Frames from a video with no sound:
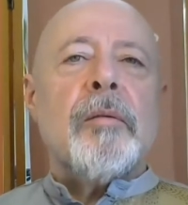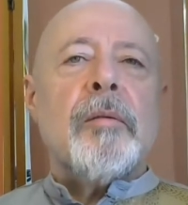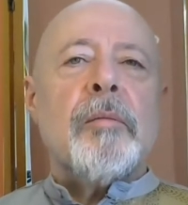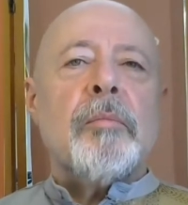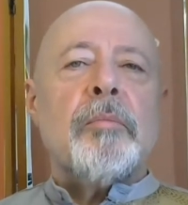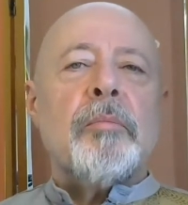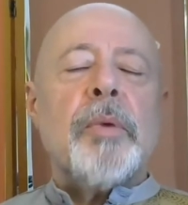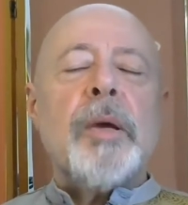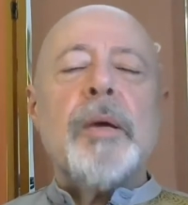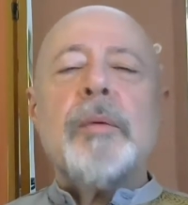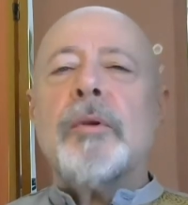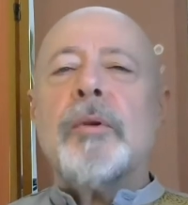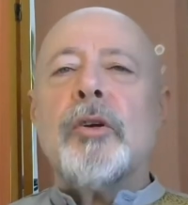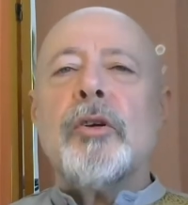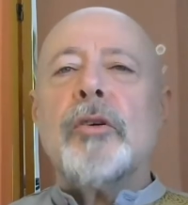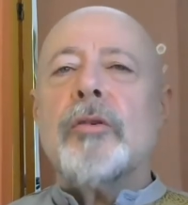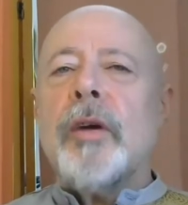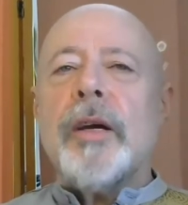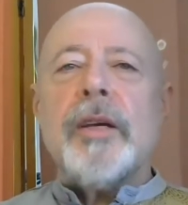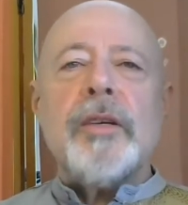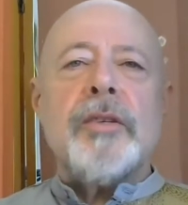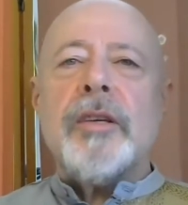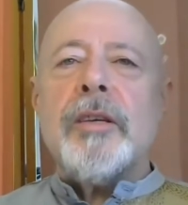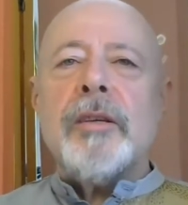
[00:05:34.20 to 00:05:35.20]
People are
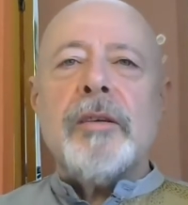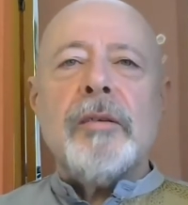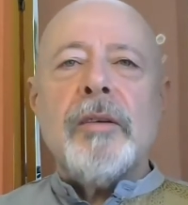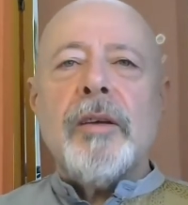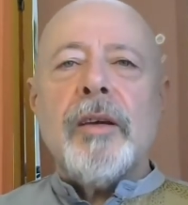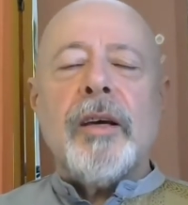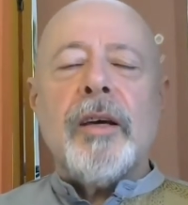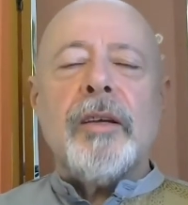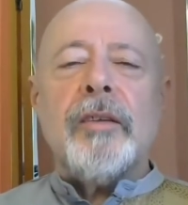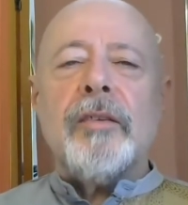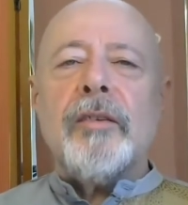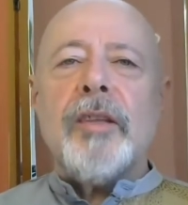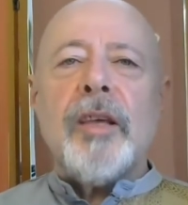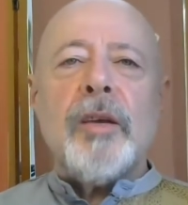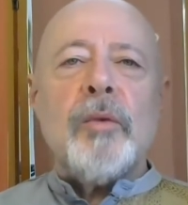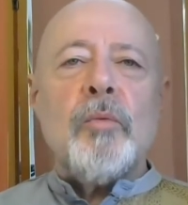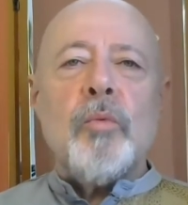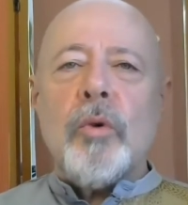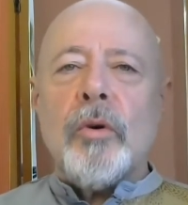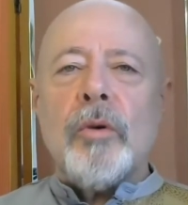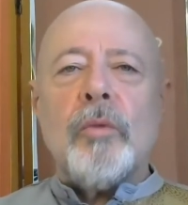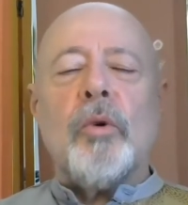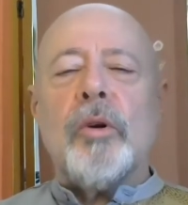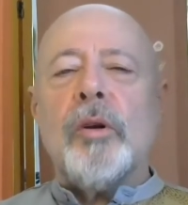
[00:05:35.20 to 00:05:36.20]
crazy and they
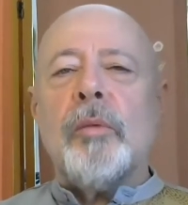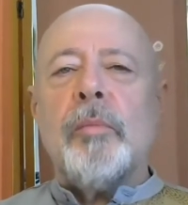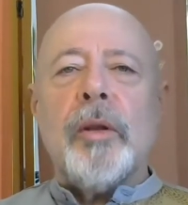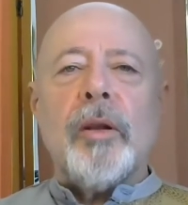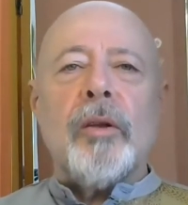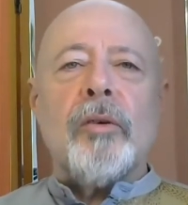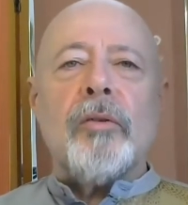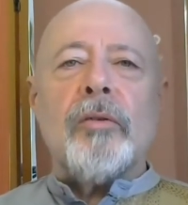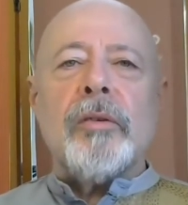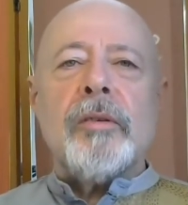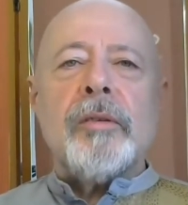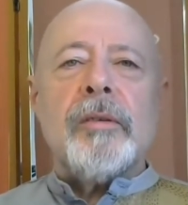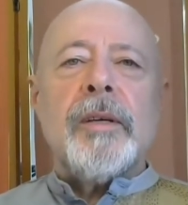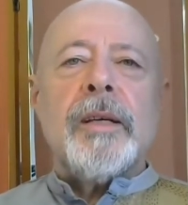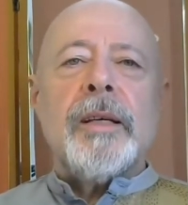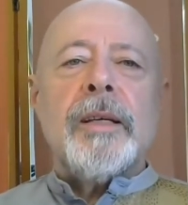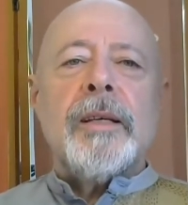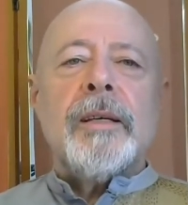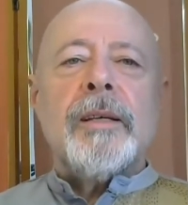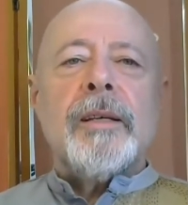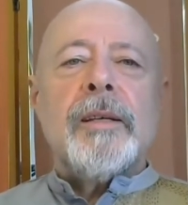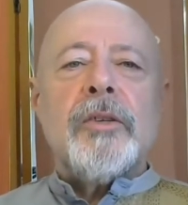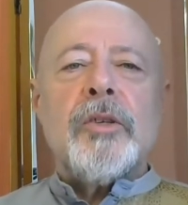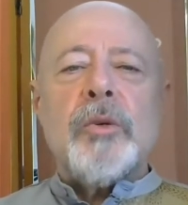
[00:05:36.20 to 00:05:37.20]
wouldn't want to belong
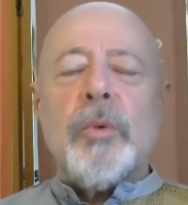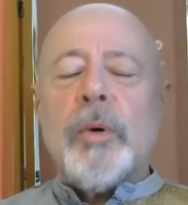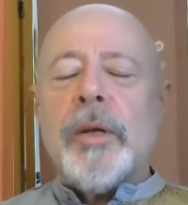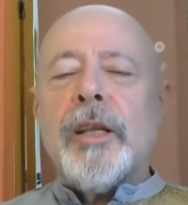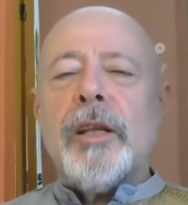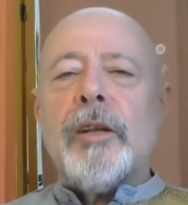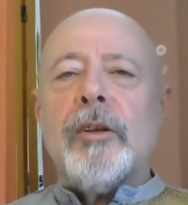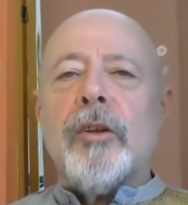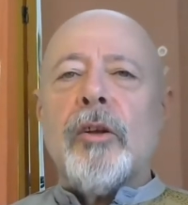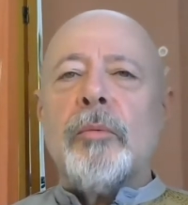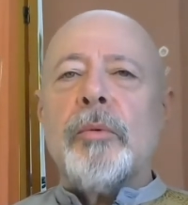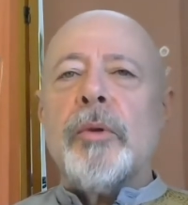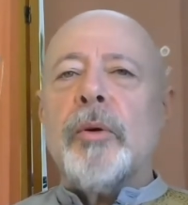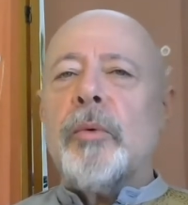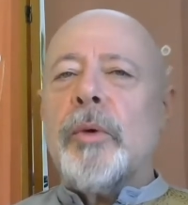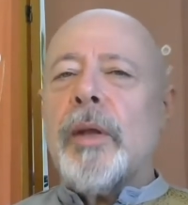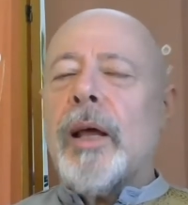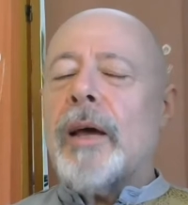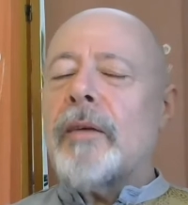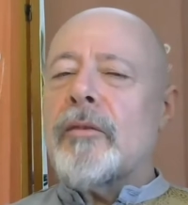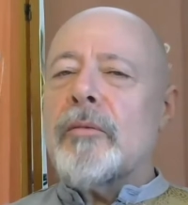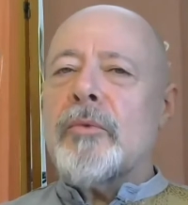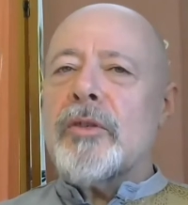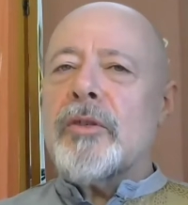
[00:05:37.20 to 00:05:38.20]
to any club that would
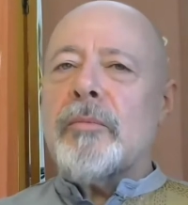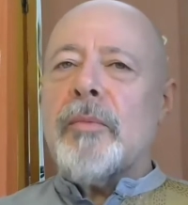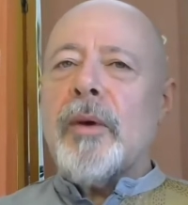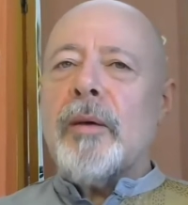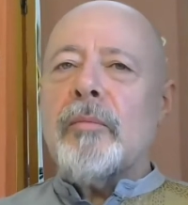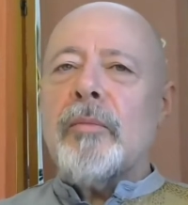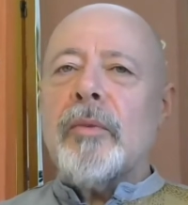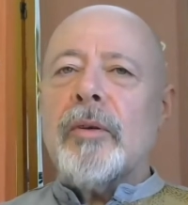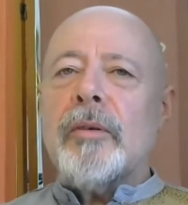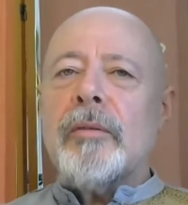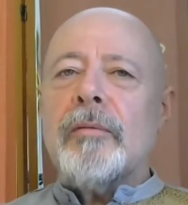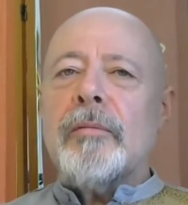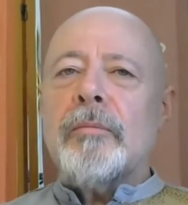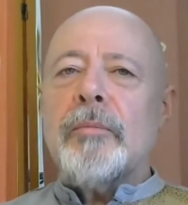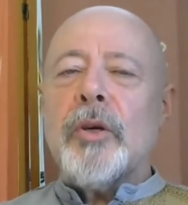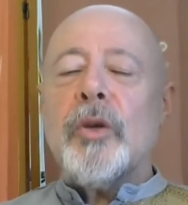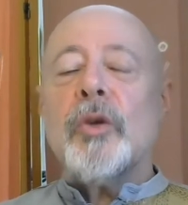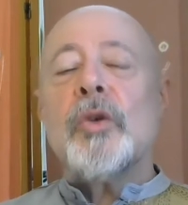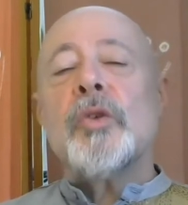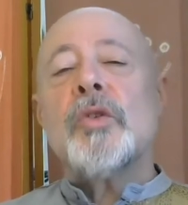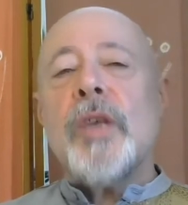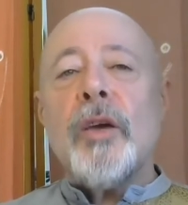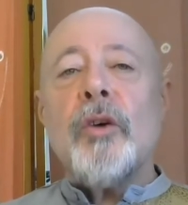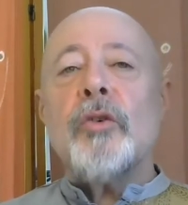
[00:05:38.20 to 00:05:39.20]
have them as a member,
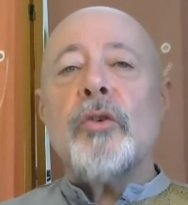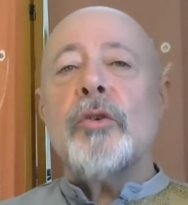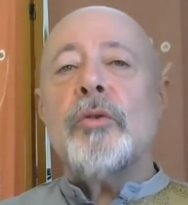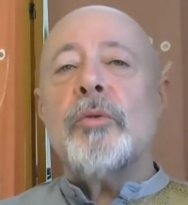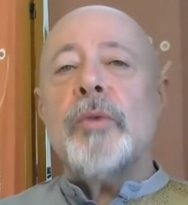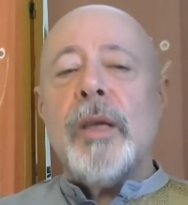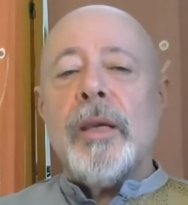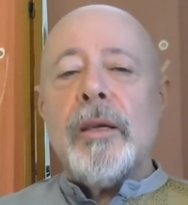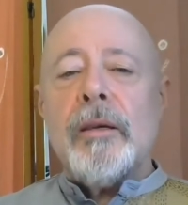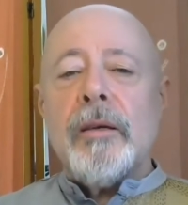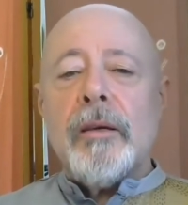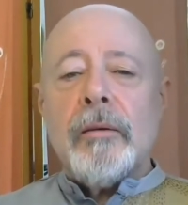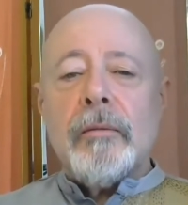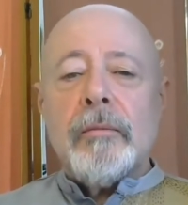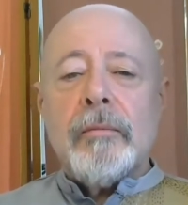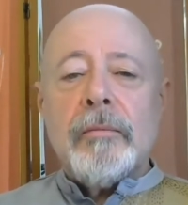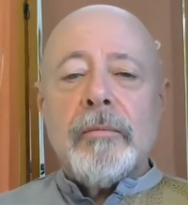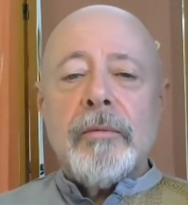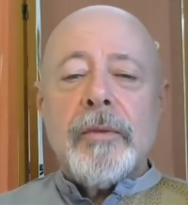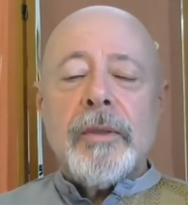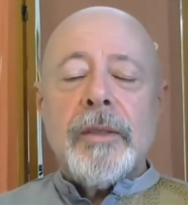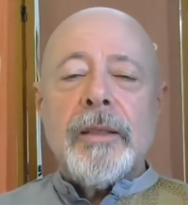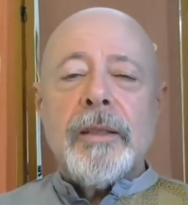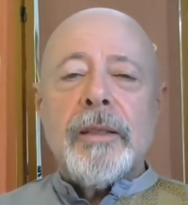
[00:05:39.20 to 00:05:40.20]
because they are unique.
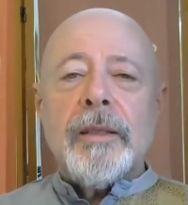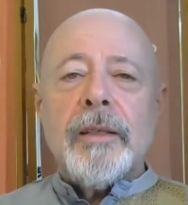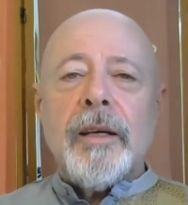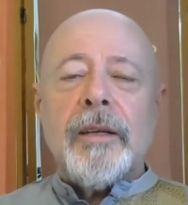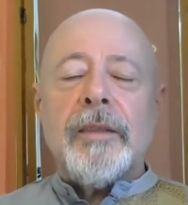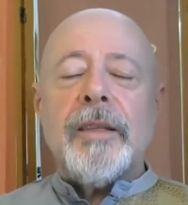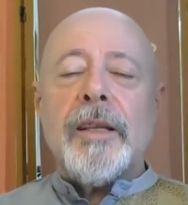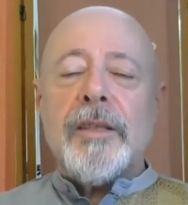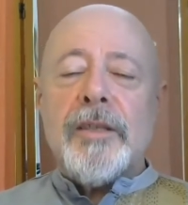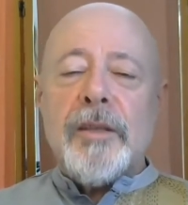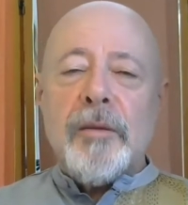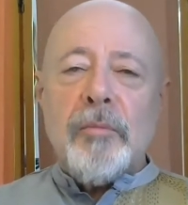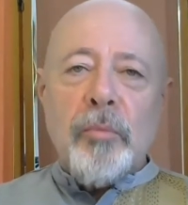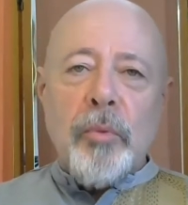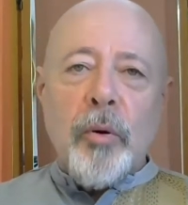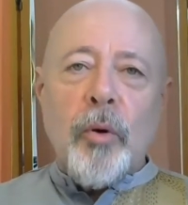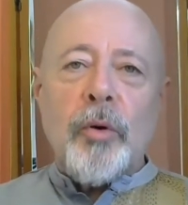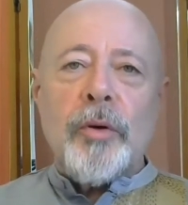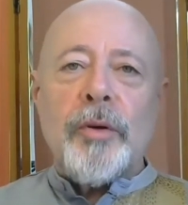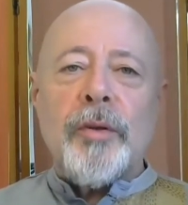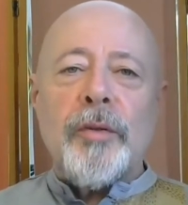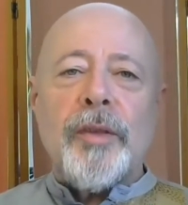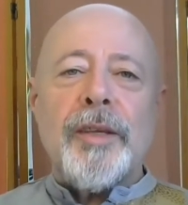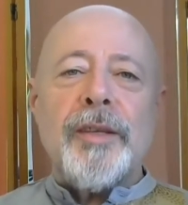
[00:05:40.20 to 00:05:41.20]
And that's the
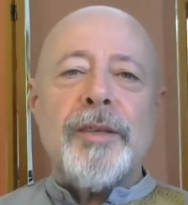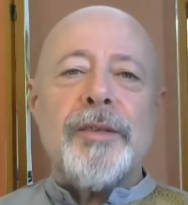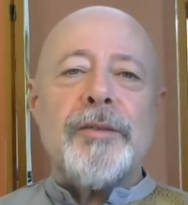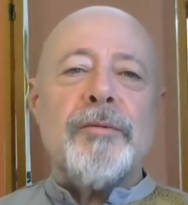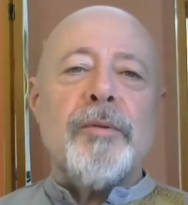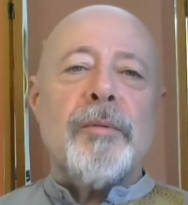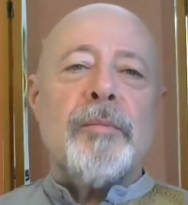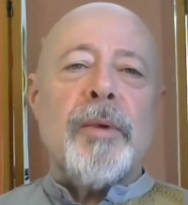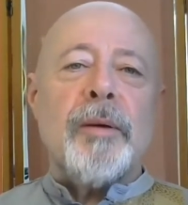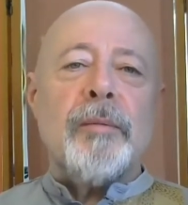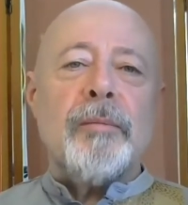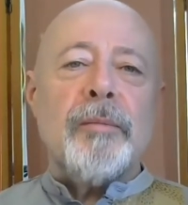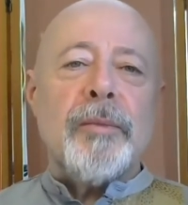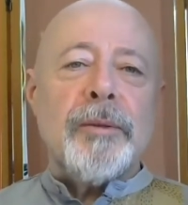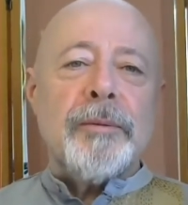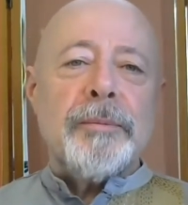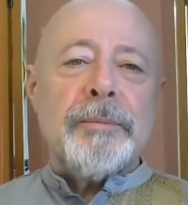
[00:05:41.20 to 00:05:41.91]
important thing to remember.